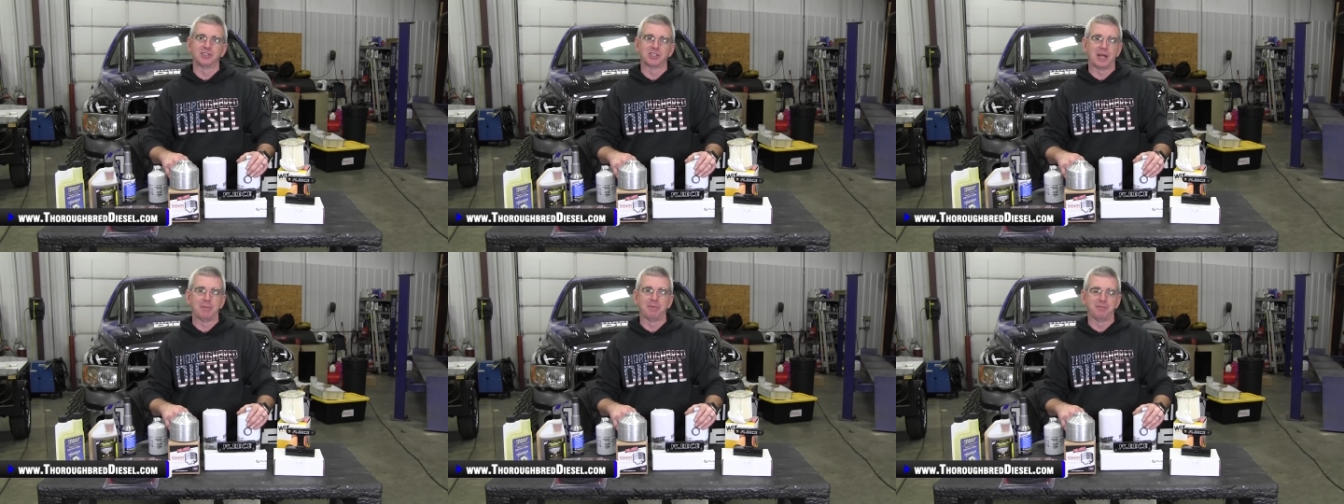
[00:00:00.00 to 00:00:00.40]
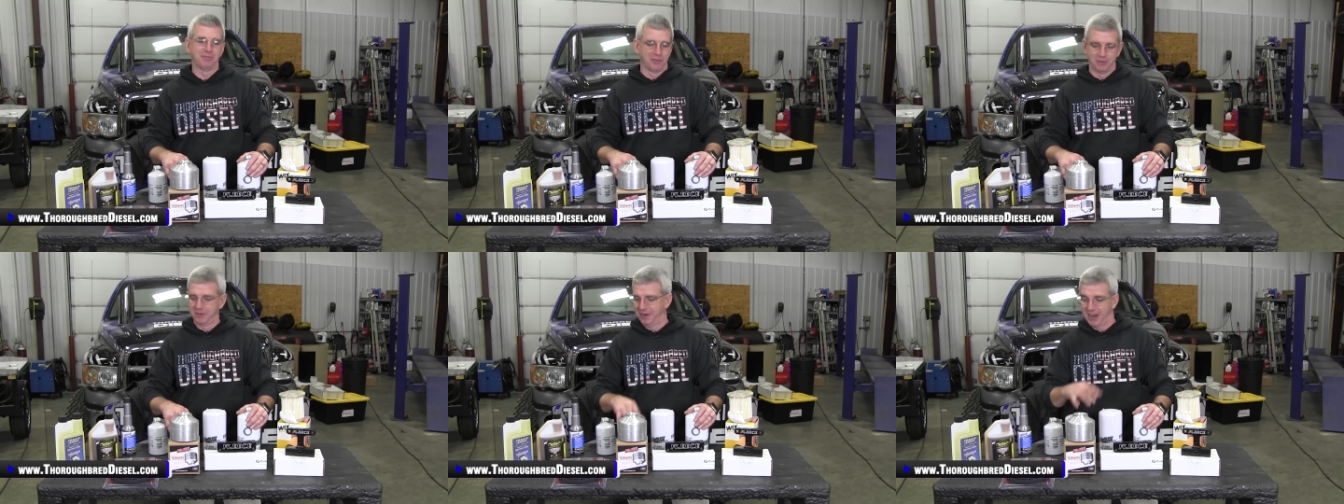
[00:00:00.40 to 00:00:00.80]
shopping
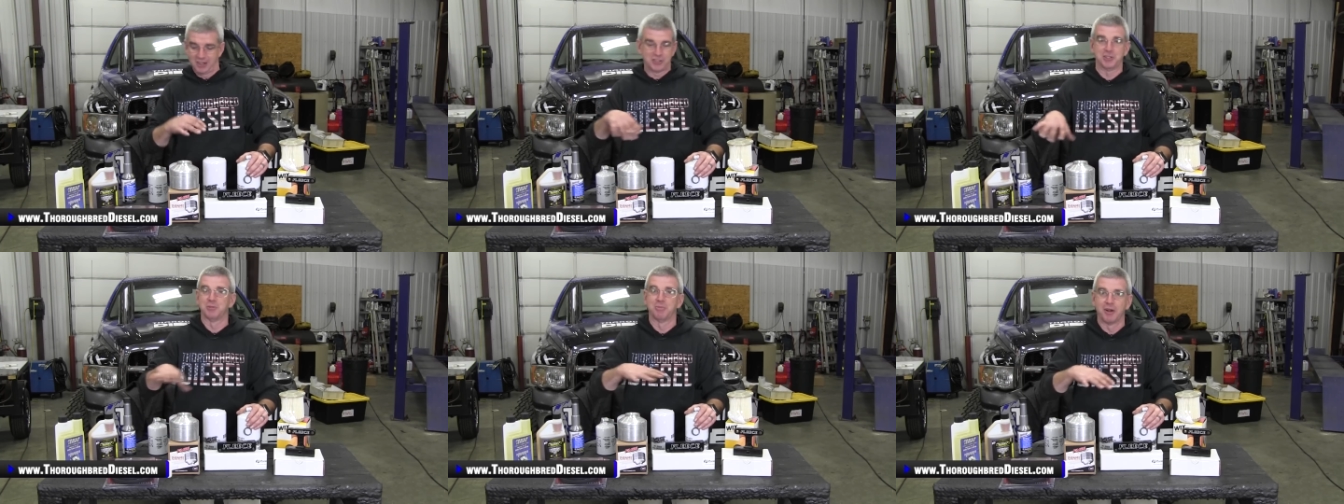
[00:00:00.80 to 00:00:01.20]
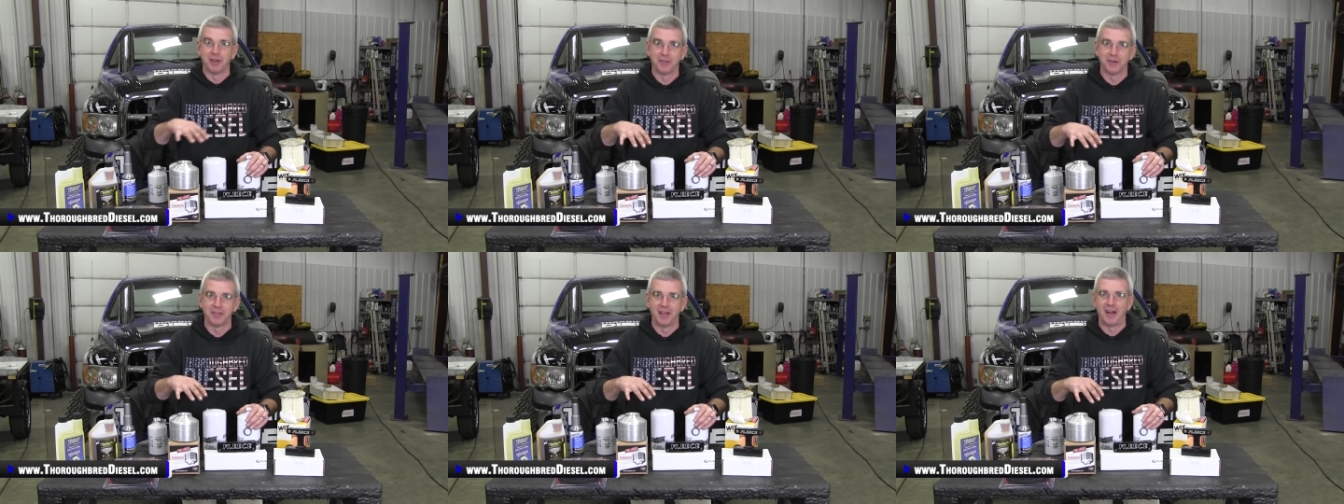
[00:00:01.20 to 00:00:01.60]
for not your
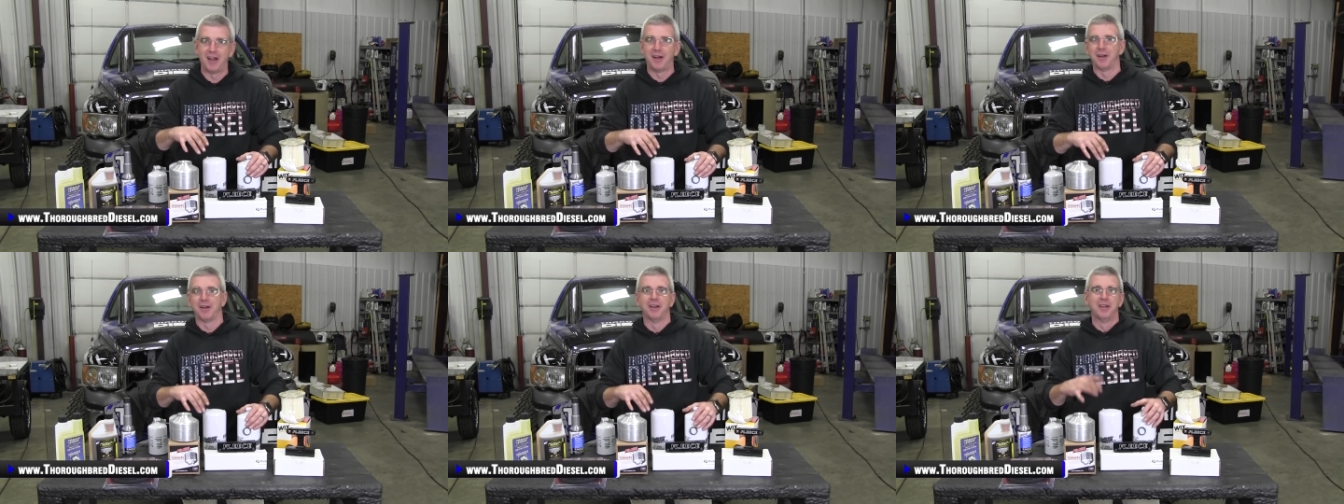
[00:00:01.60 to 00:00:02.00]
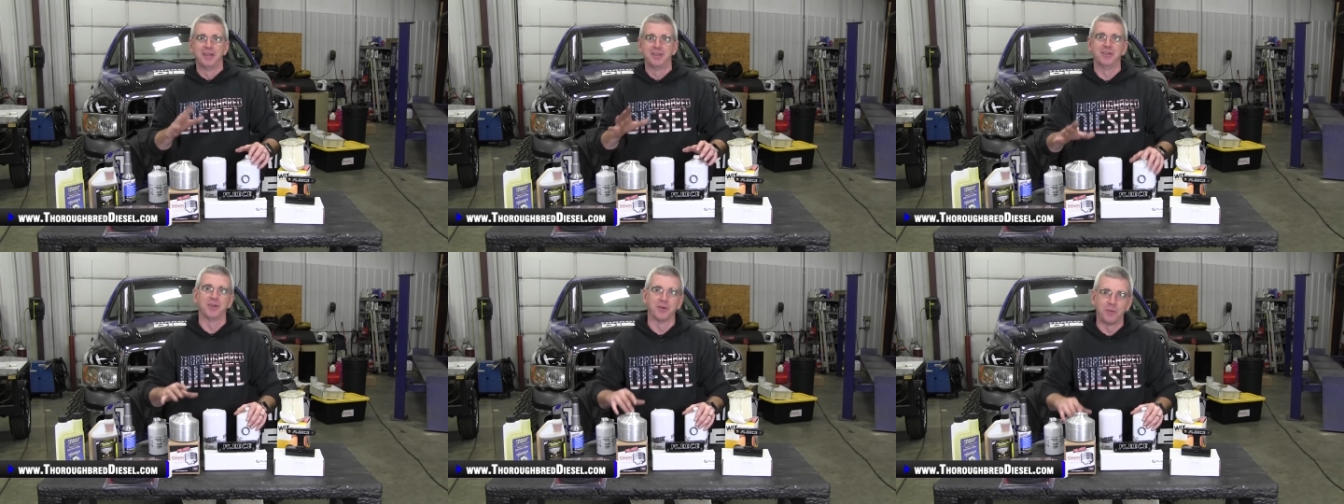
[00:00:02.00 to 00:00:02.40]
brother-in-law or
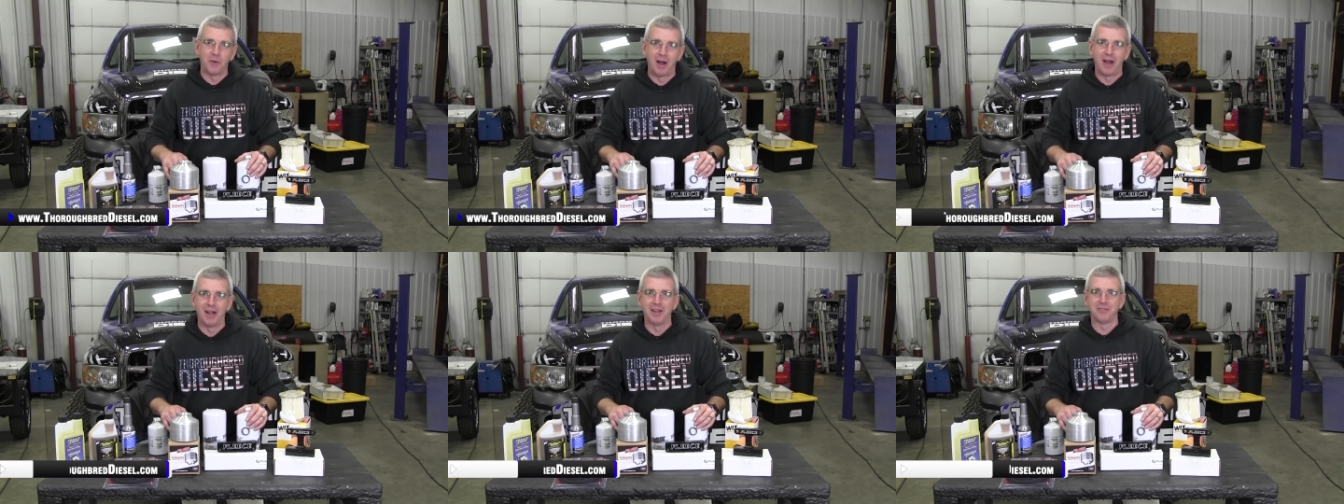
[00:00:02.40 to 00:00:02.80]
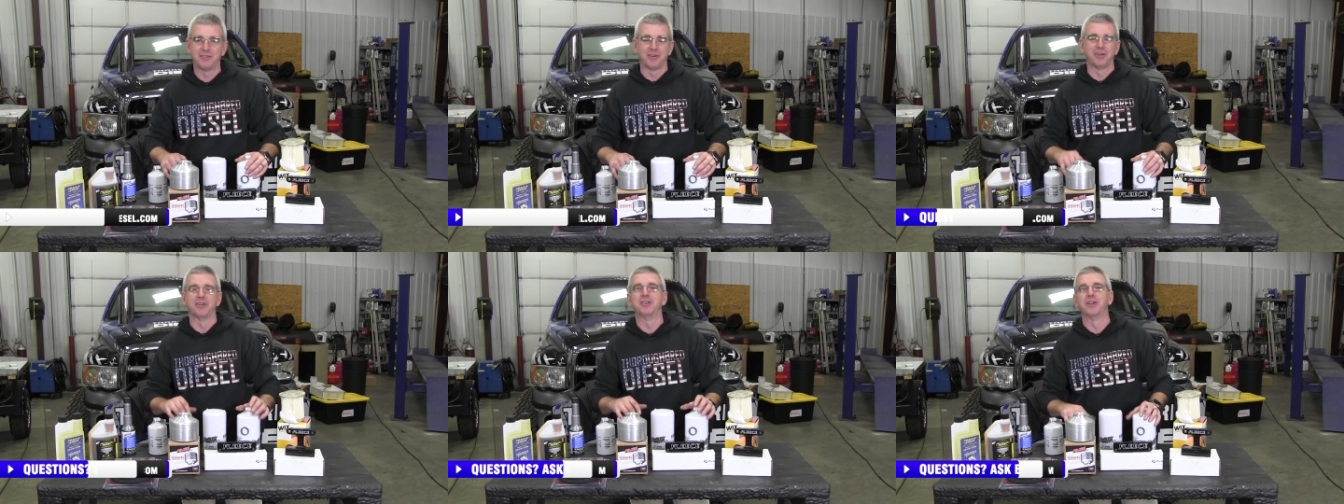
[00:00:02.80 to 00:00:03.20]
your
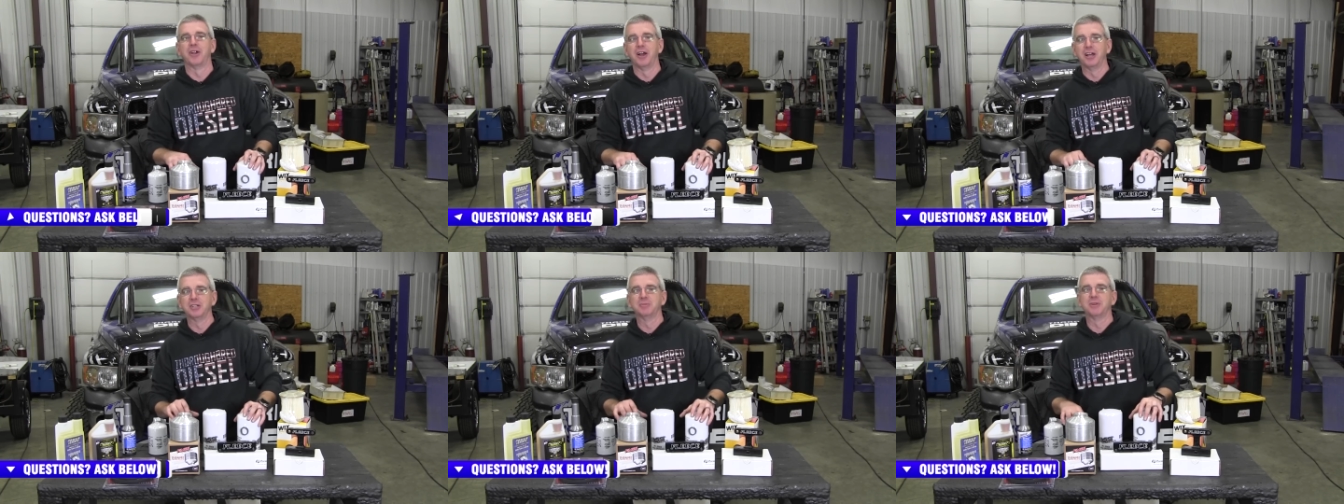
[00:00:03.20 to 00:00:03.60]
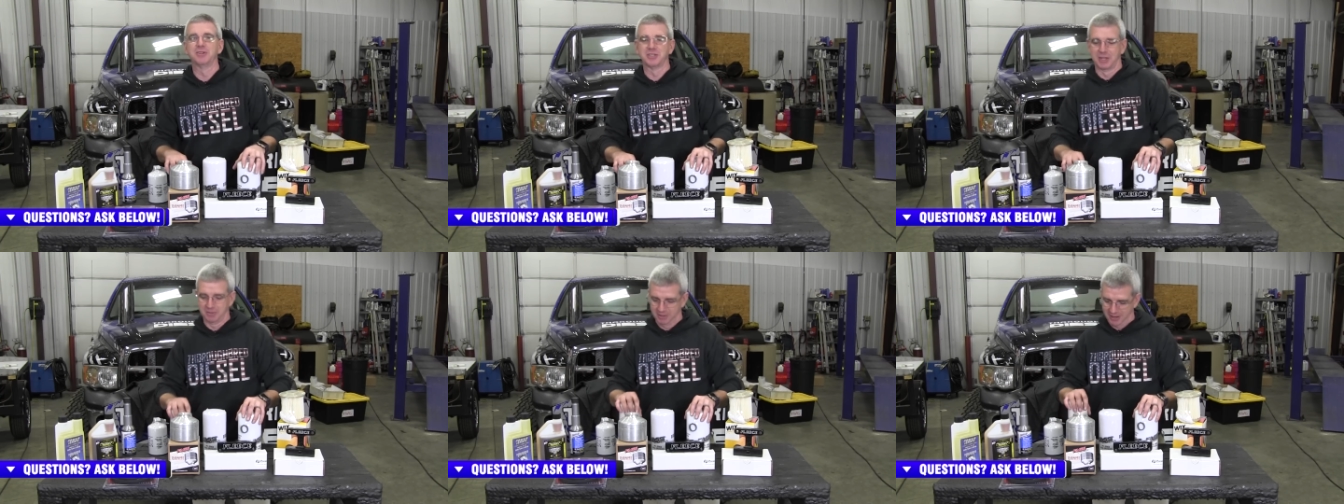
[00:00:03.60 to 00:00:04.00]
wife or your husband
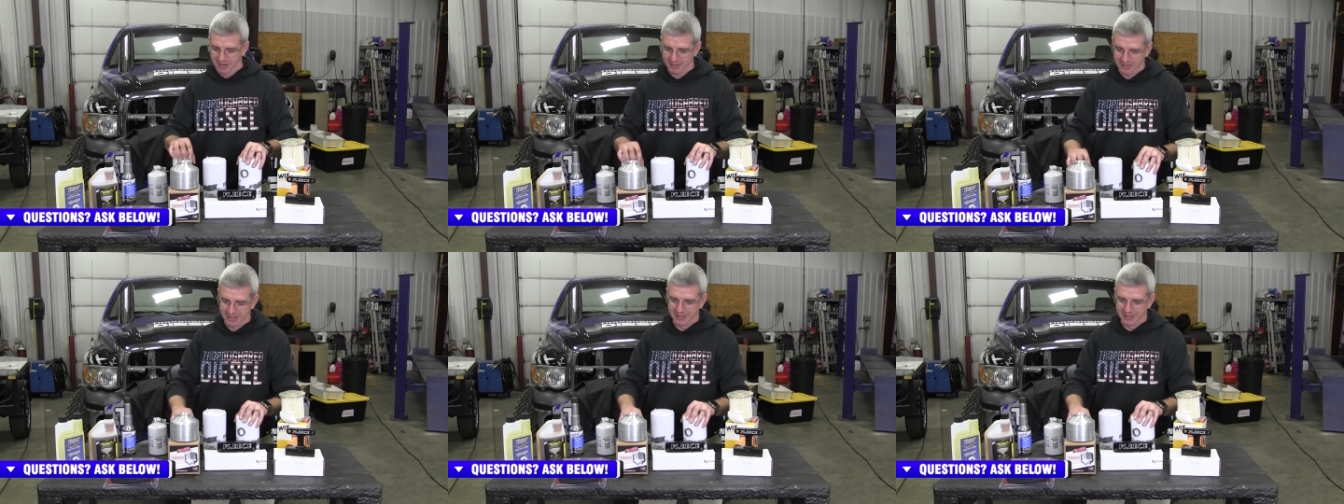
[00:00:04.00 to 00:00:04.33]
or something like